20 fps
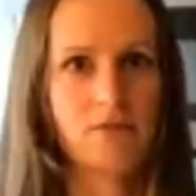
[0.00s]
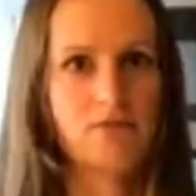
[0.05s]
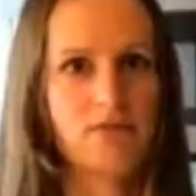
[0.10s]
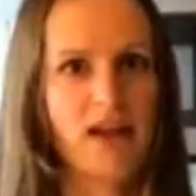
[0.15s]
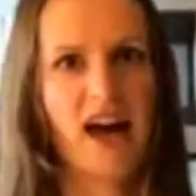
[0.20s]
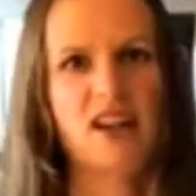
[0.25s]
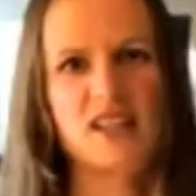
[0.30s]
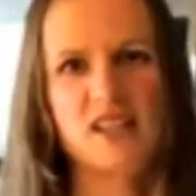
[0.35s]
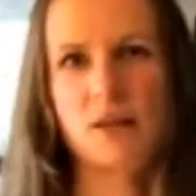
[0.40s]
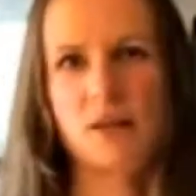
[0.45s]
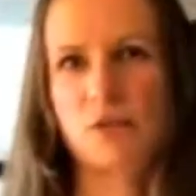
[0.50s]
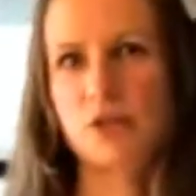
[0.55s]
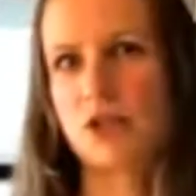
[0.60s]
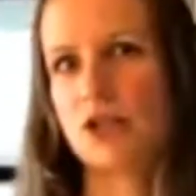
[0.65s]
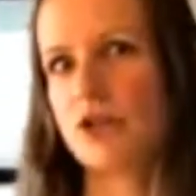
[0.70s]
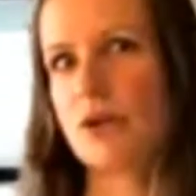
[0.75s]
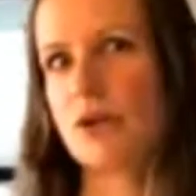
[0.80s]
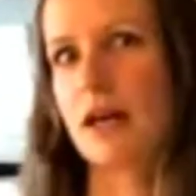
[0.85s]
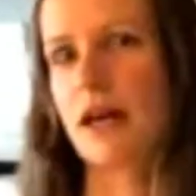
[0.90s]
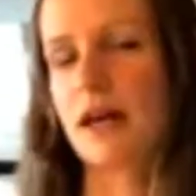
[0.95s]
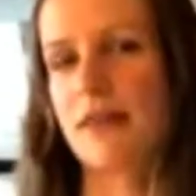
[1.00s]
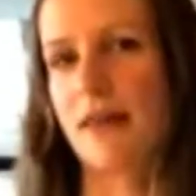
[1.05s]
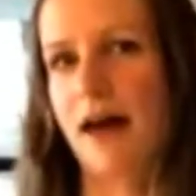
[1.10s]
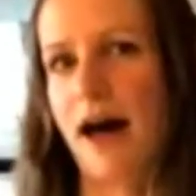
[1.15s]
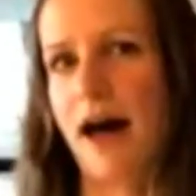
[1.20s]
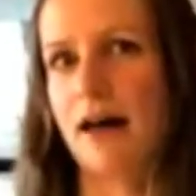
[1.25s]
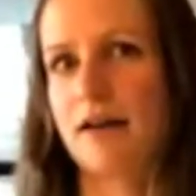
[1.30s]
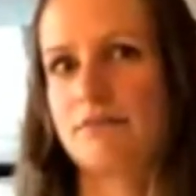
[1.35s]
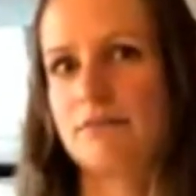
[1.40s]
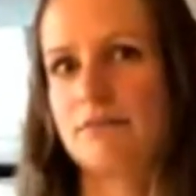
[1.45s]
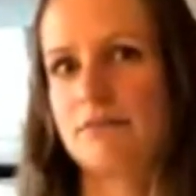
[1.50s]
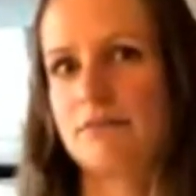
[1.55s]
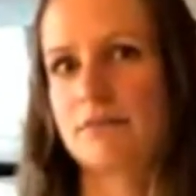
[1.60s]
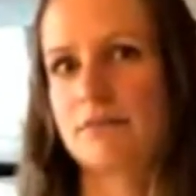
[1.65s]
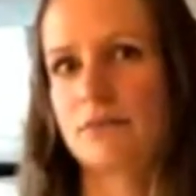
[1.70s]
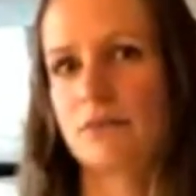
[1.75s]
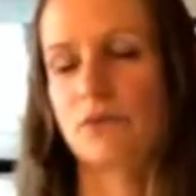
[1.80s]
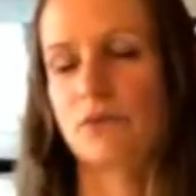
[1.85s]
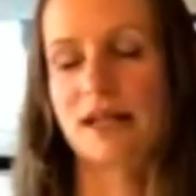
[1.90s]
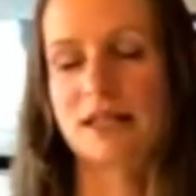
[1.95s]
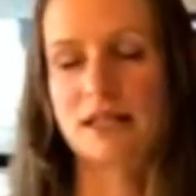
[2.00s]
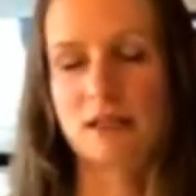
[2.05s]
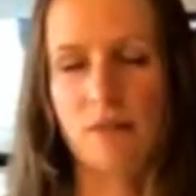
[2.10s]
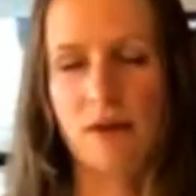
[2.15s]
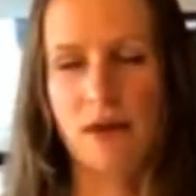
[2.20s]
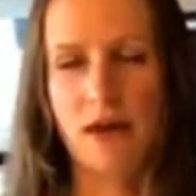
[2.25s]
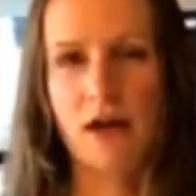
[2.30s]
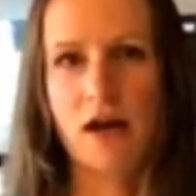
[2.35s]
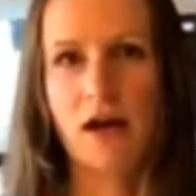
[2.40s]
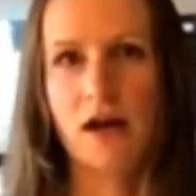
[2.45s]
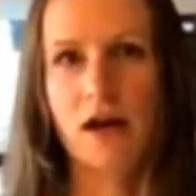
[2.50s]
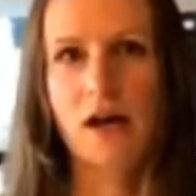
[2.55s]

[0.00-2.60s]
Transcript: how to substitute it in that recipe.